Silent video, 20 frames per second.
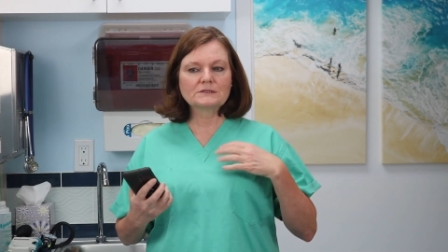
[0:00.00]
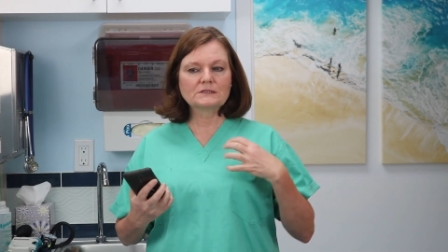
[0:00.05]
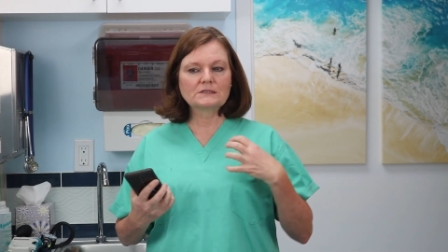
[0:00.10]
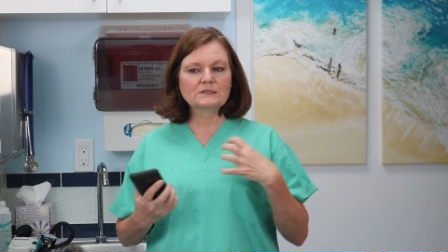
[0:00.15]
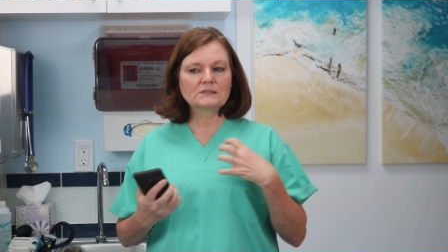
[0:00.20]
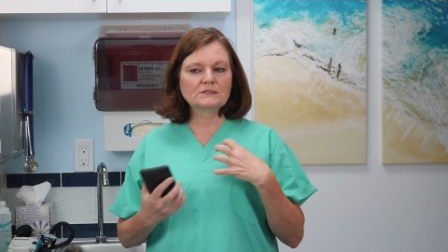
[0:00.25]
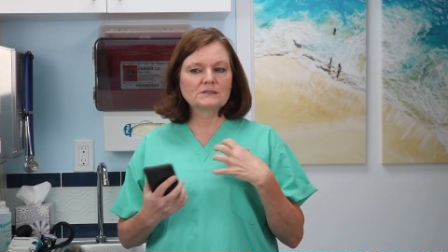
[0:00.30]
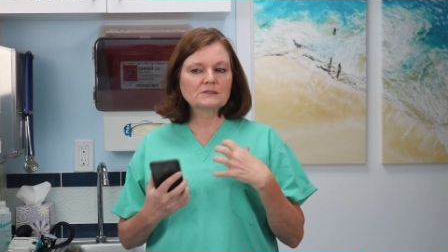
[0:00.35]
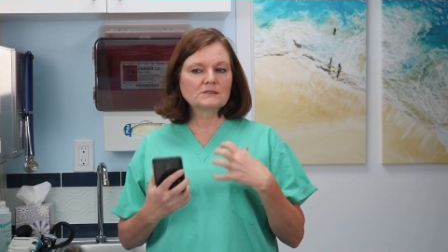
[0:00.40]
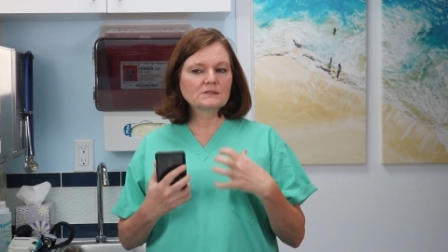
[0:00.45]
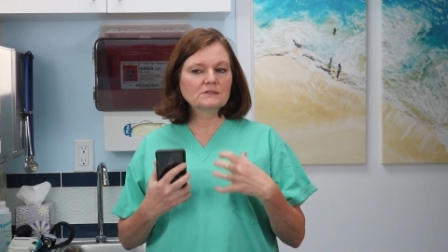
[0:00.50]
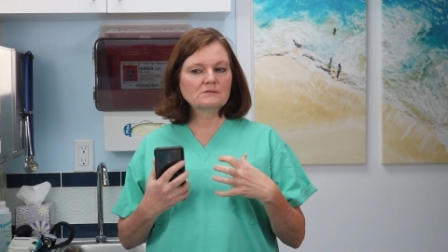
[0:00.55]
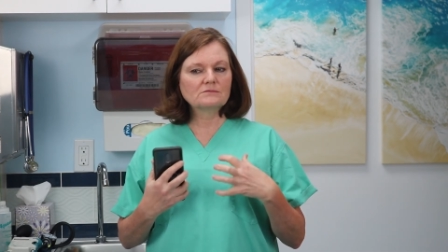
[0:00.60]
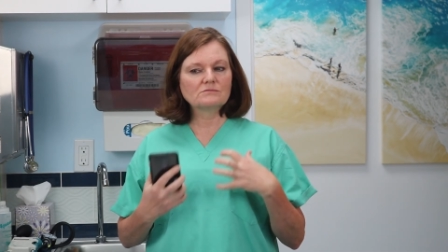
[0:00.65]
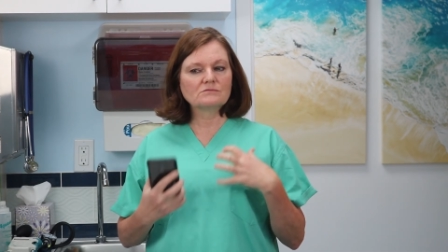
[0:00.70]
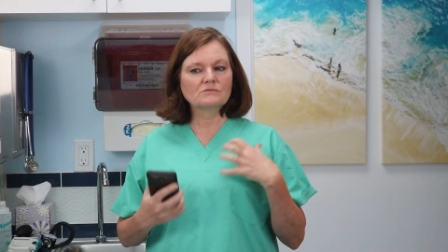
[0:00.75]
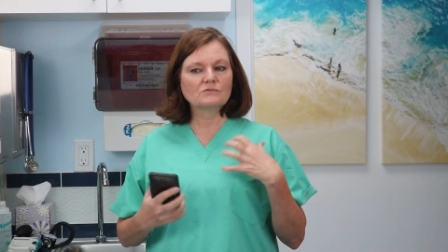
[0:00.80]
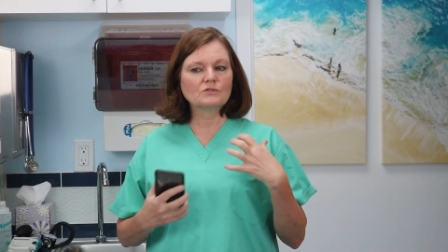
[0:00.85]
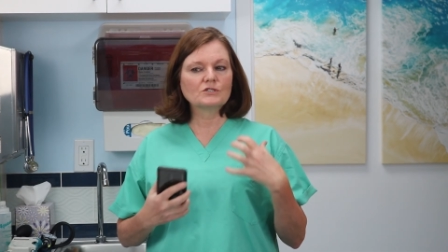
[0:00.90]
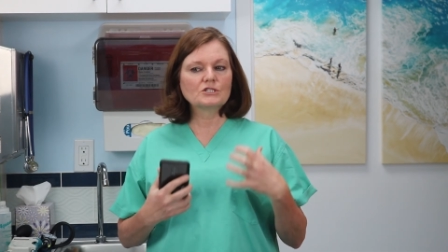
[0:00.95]
is
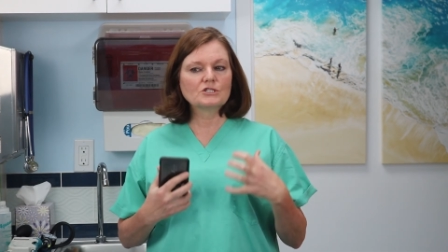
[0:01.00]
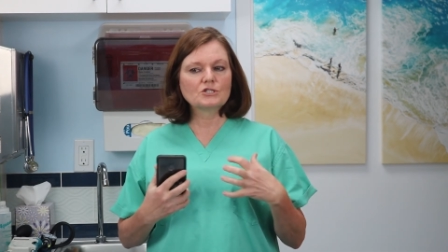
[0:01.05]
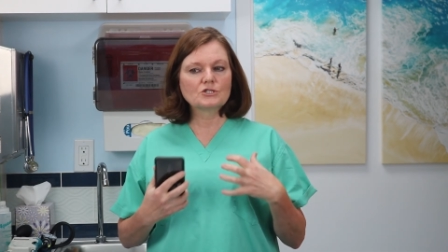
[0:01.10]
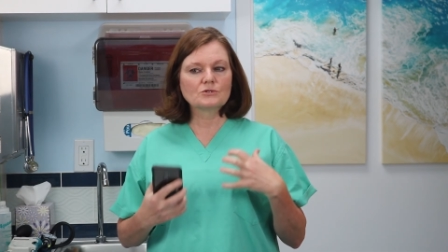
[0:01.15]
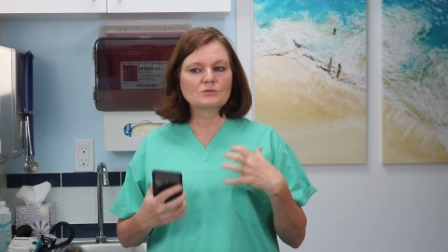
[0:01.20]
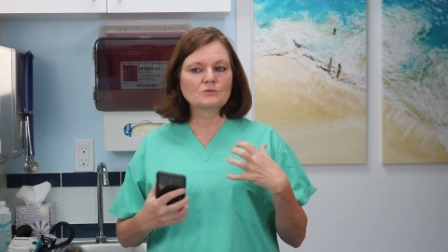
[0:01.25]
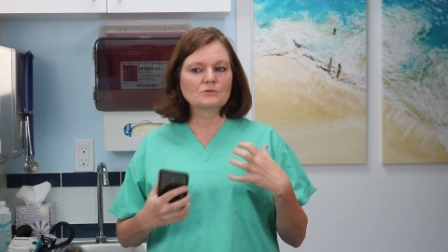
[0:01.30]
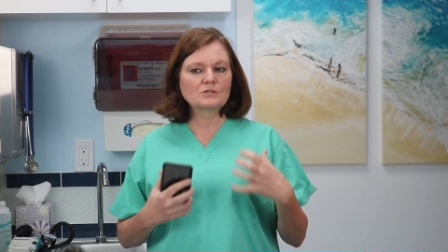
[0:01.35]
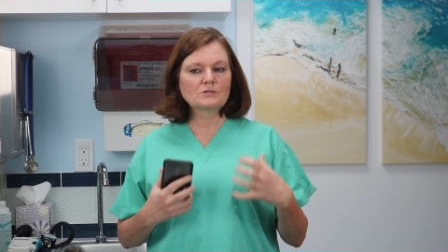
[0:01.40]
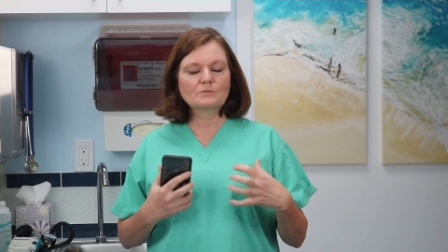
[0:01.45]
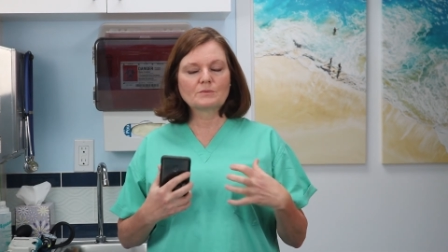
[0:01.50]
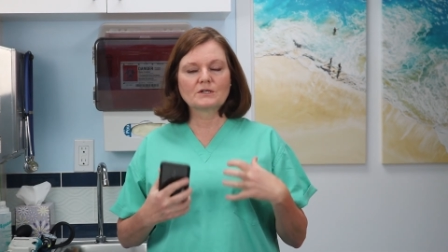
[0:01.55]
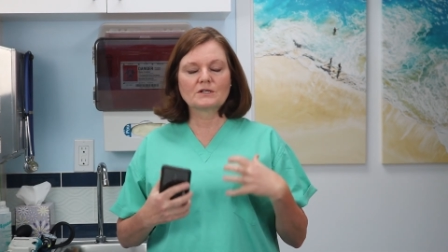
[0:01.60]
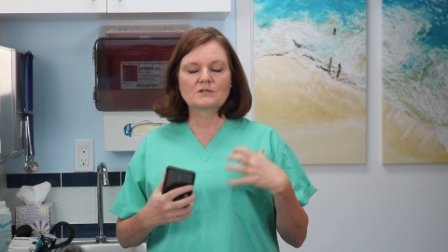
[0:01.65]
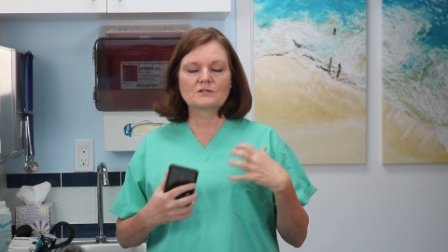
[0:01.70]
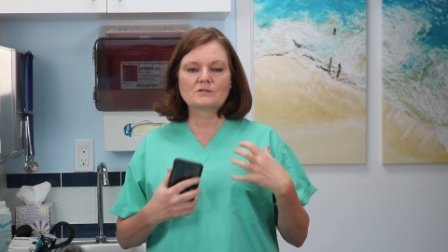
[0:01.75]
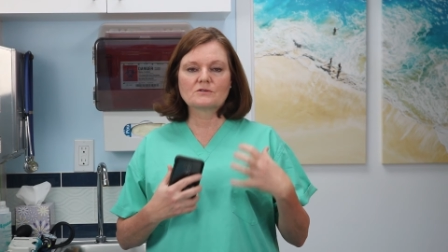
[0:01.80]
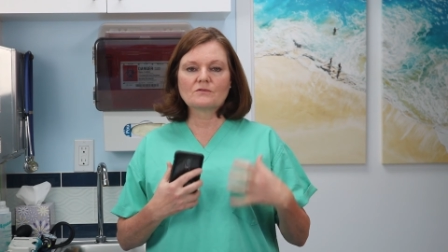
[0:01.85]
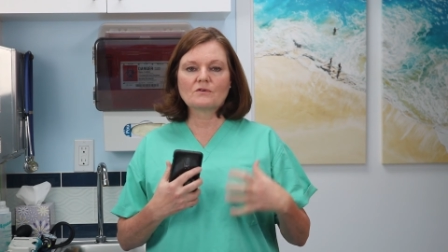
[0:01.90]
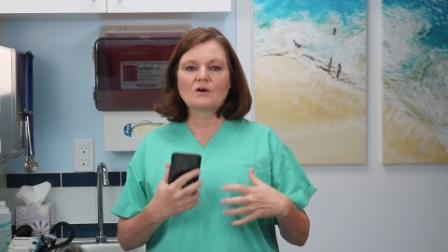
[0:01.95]
reduced
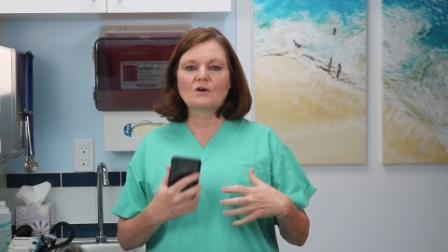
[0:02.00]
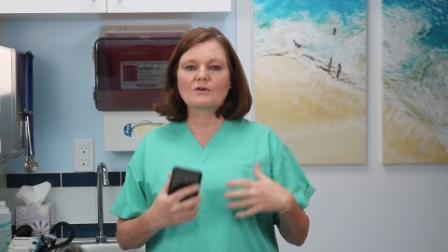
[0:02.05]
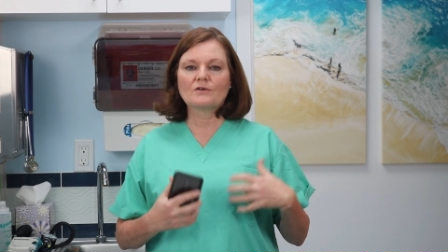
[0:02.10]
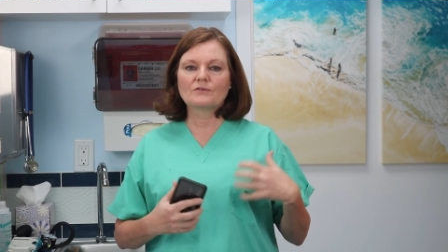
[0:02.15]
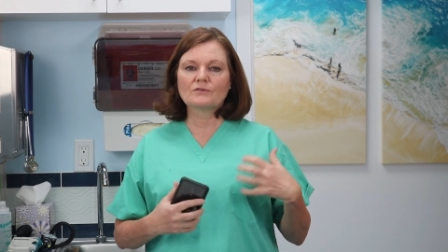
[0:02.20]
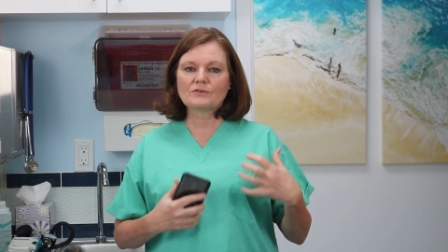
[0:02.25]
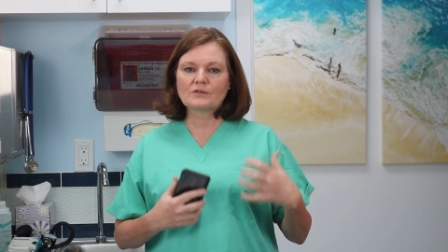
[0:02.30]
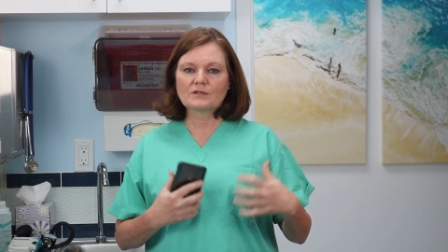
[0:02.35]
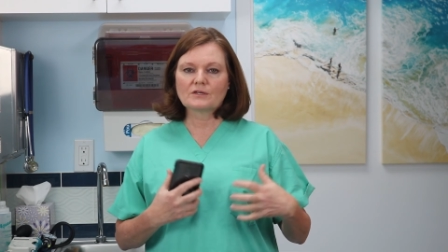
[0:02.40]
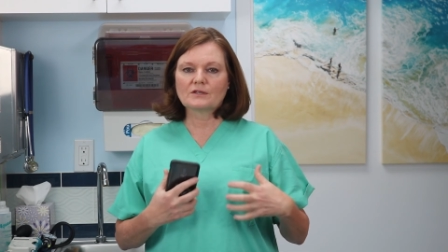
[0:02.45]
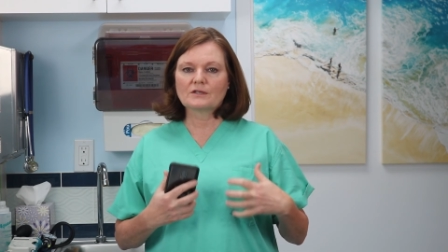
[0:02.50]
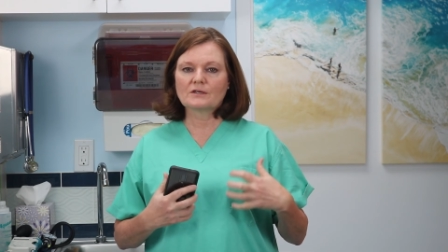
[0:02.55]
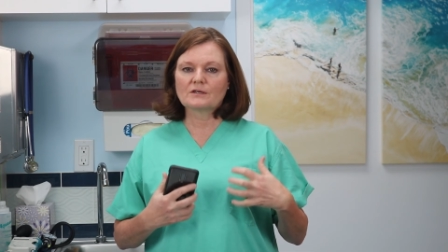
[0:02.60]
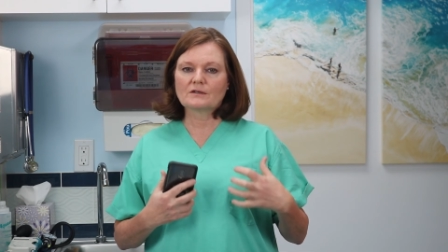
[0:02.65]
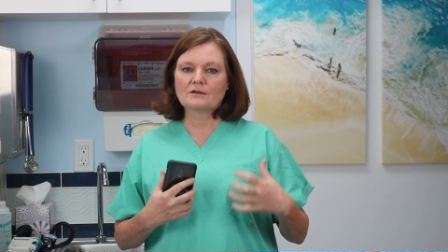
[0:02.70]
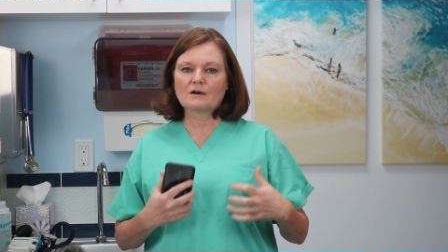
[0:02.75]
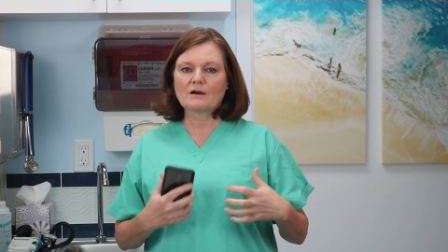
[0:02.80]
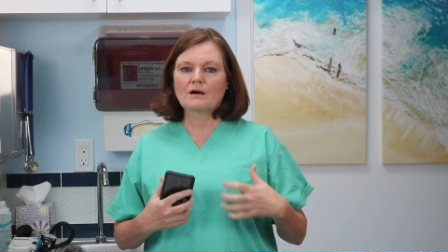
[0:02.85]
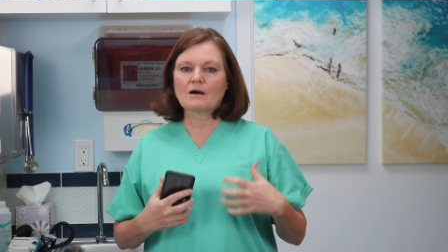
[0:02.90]
because of all the